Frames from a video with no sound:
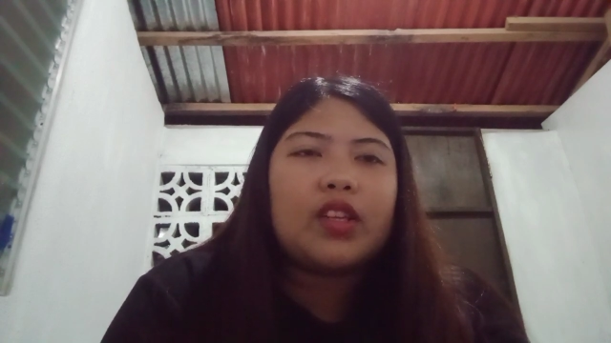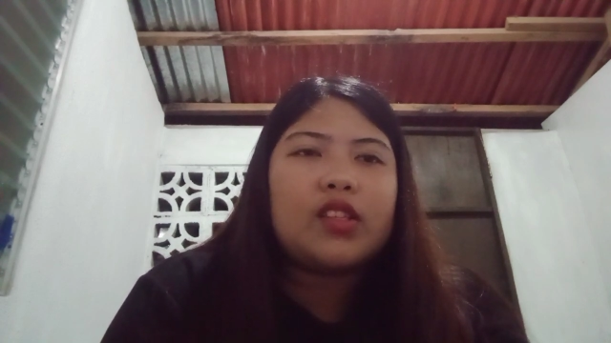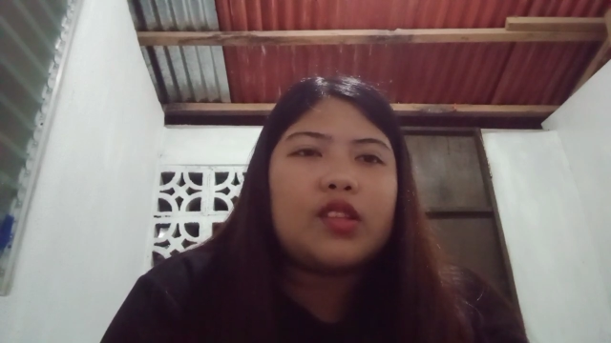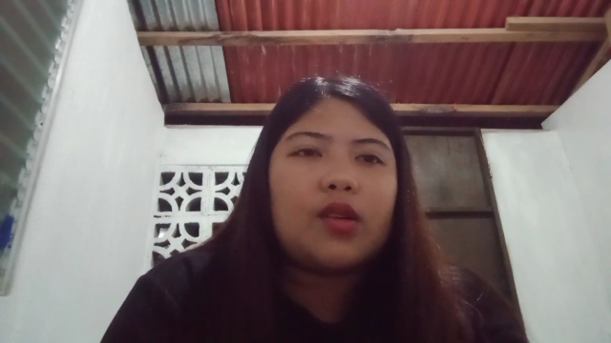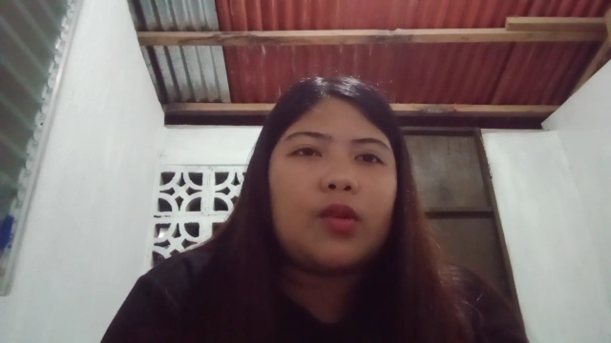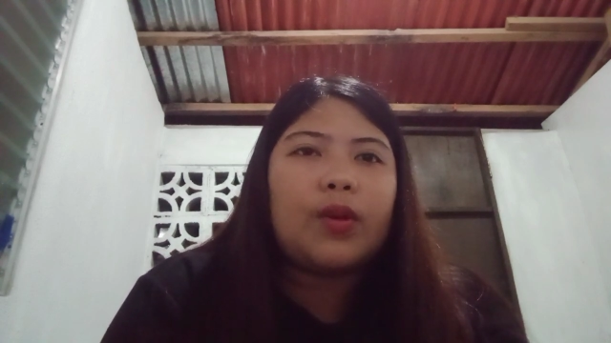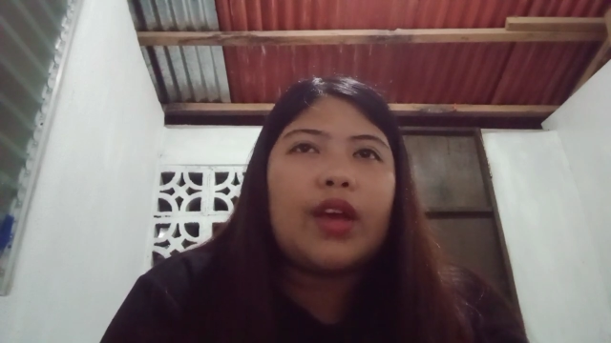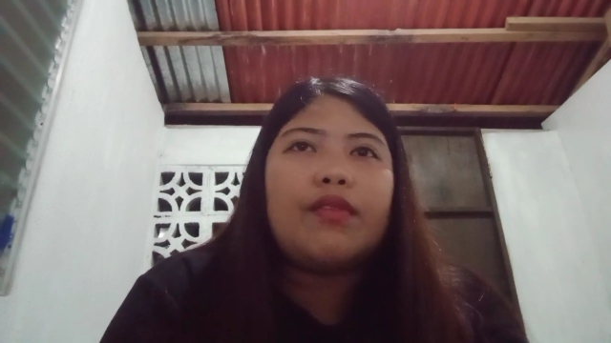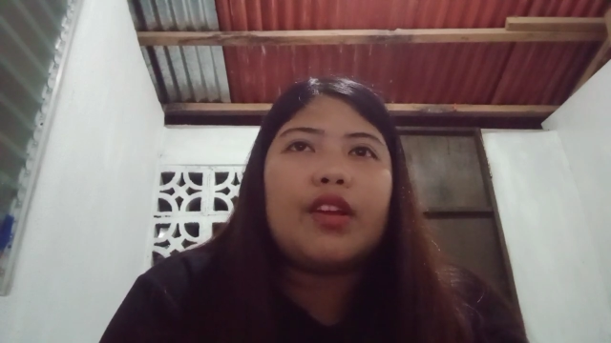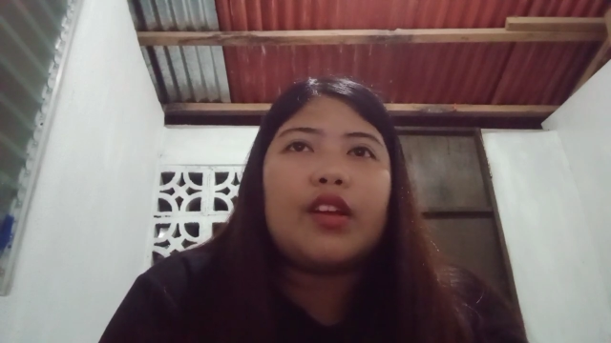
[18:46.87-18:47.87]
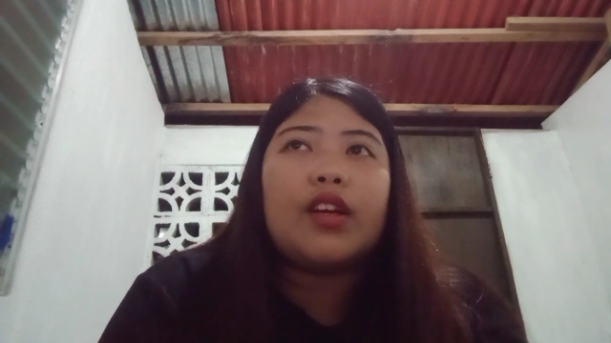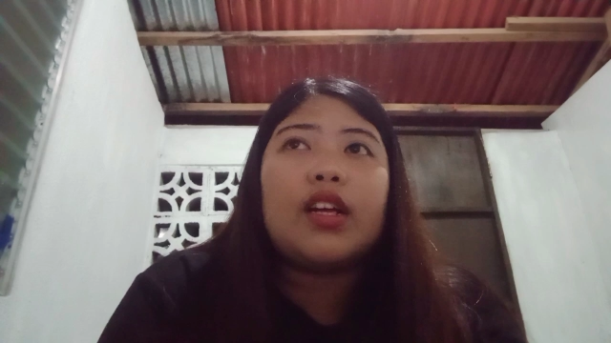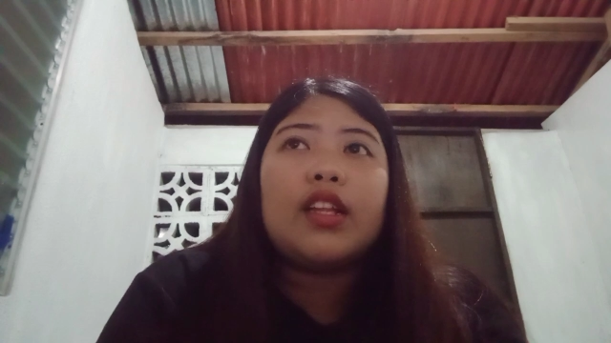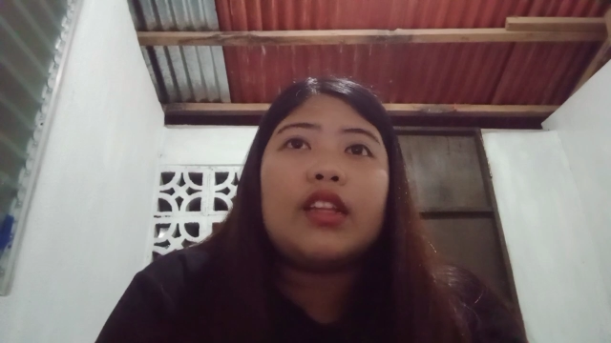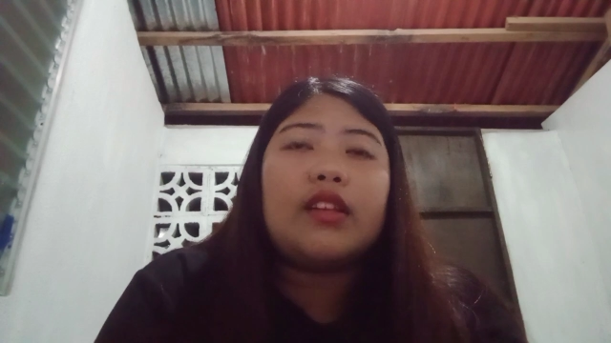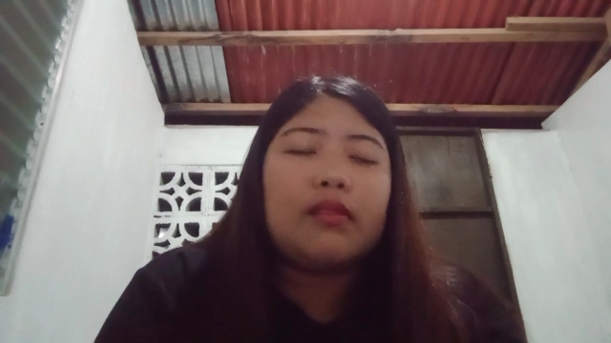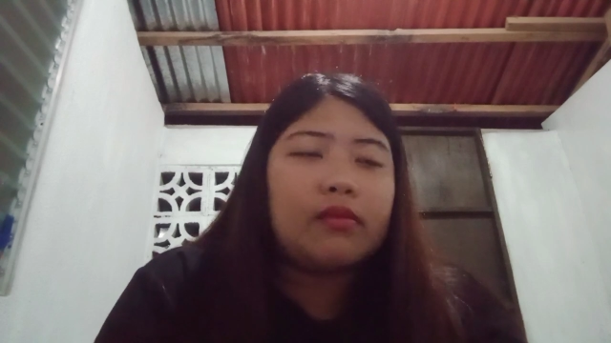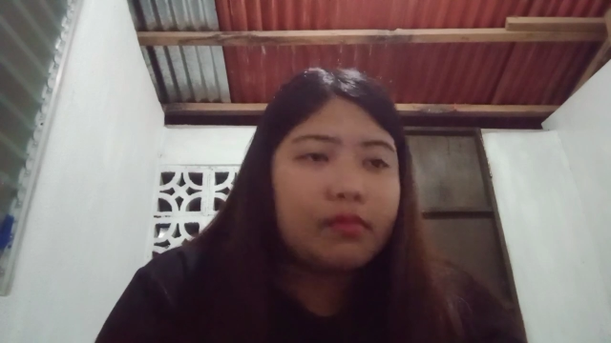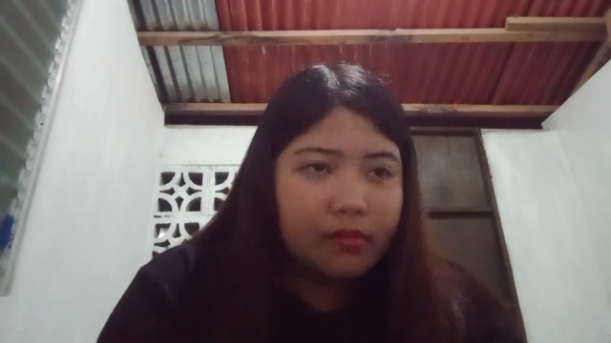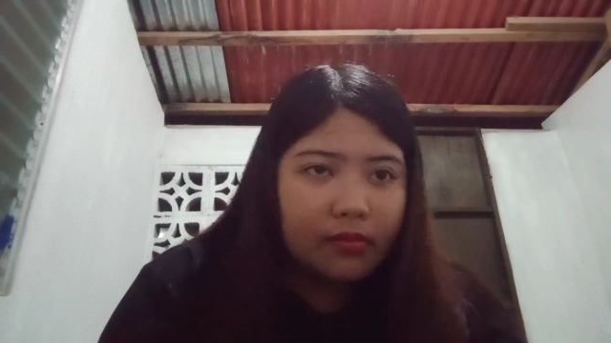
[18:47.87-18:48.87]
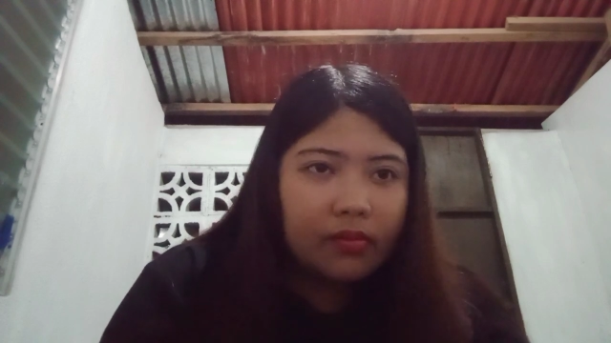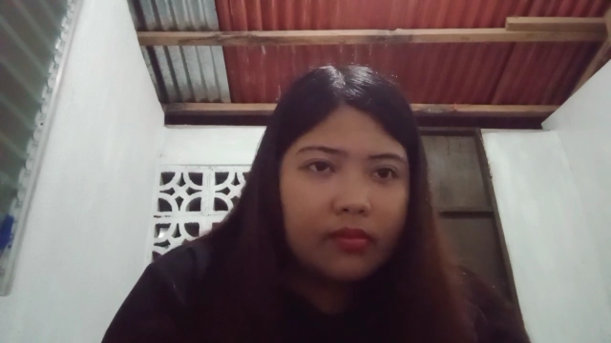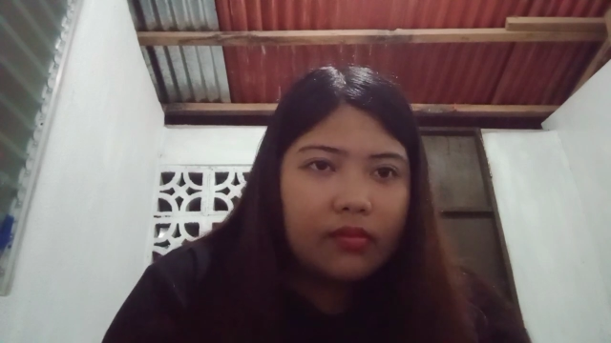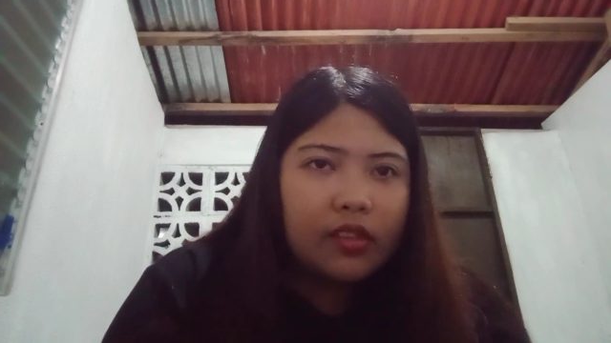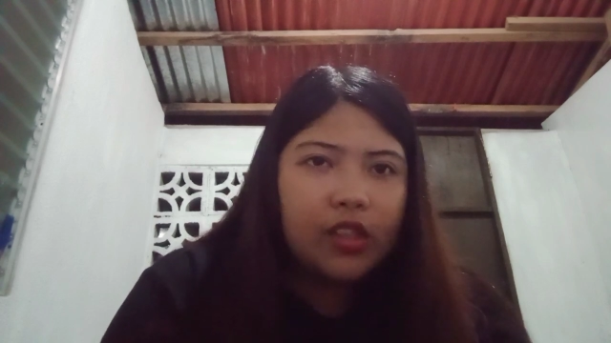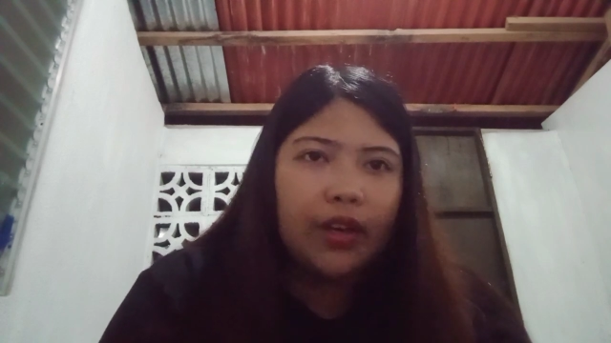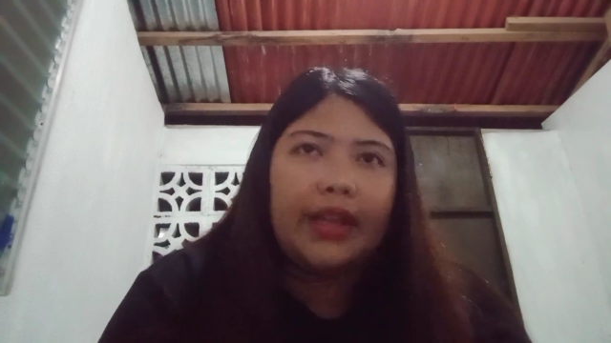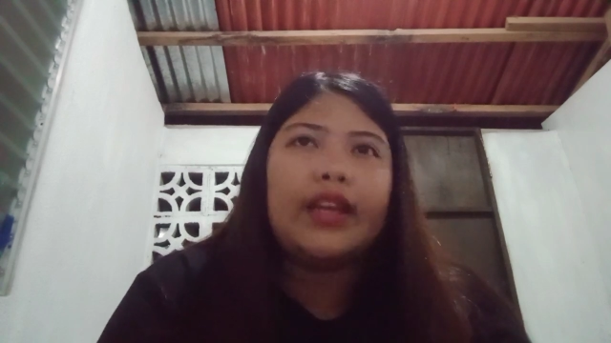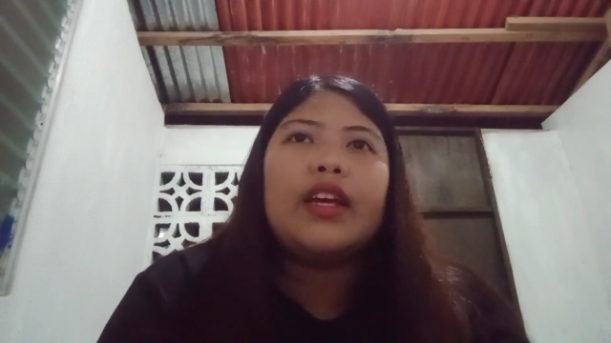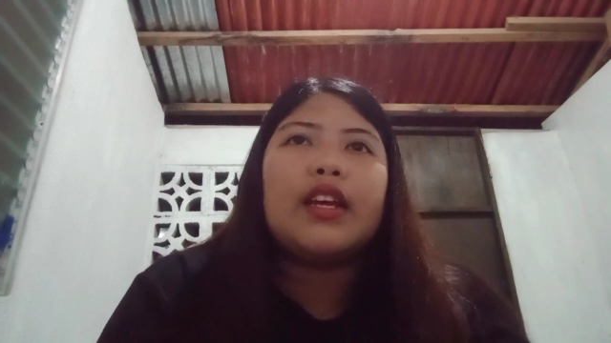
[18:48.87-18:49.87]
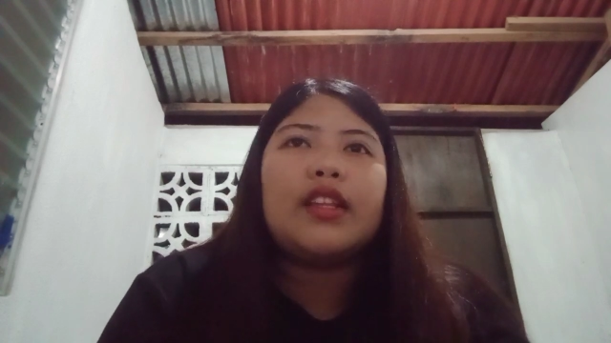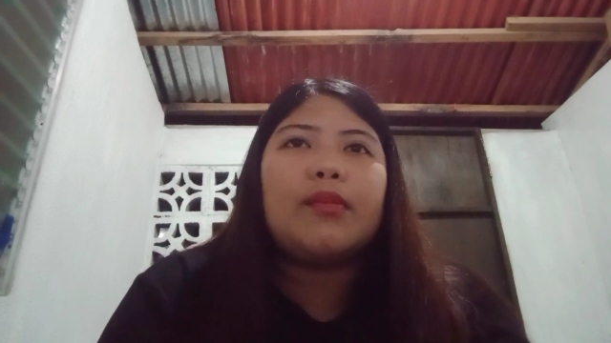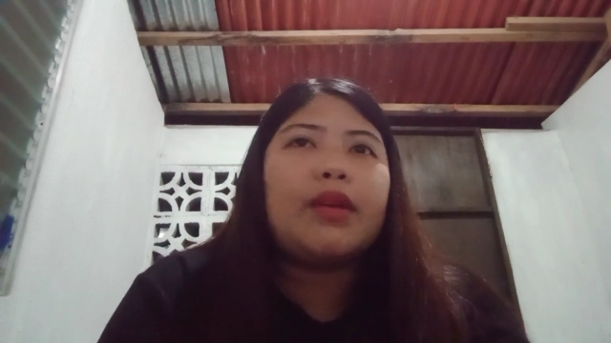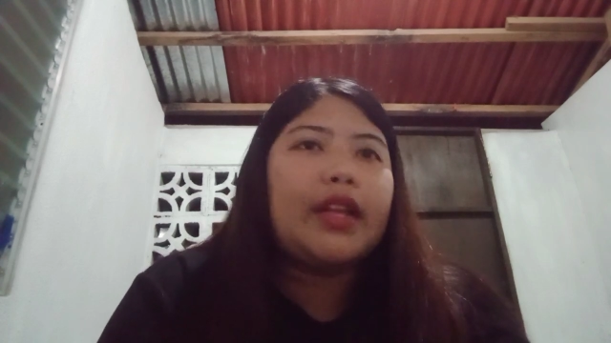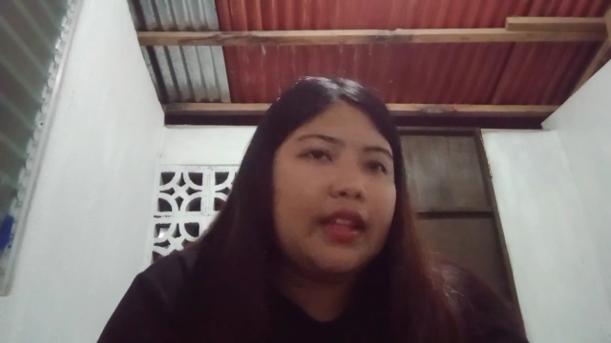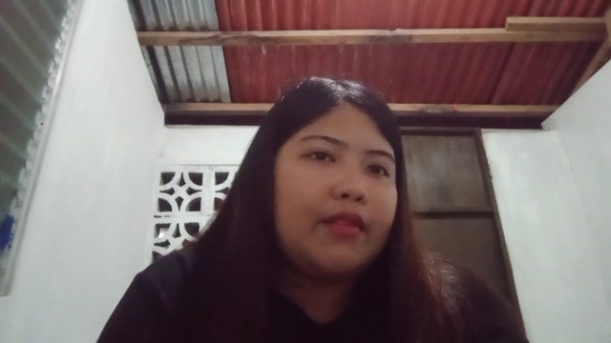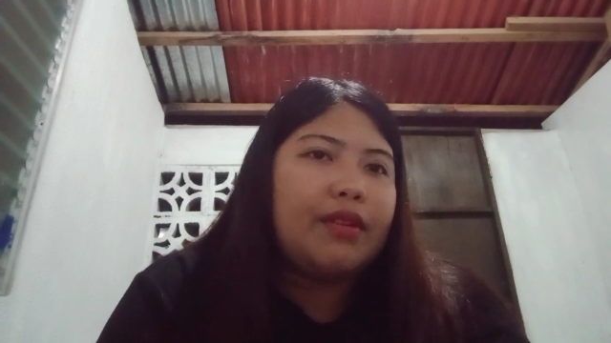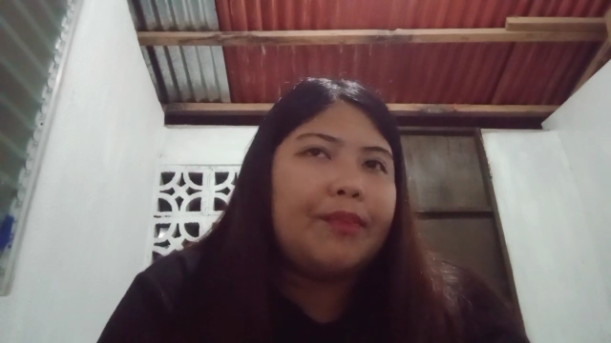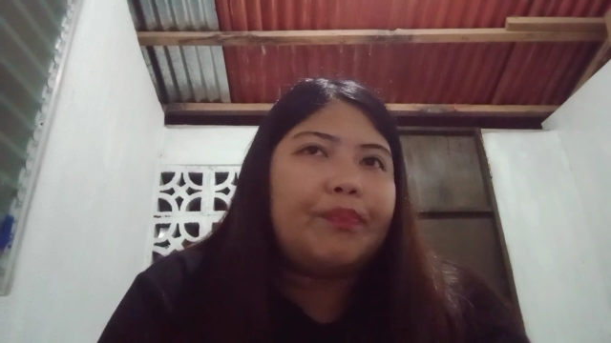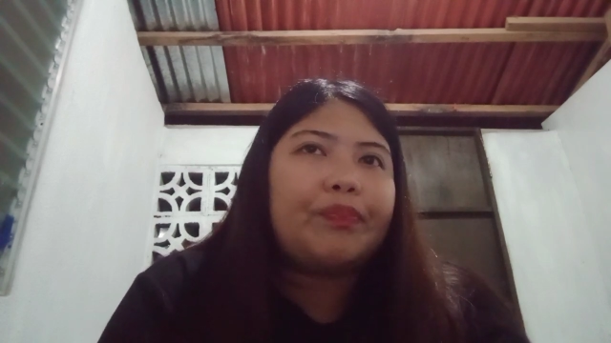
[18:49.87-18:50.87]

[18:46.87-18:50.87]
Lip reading: So we have here, sorry, number 11.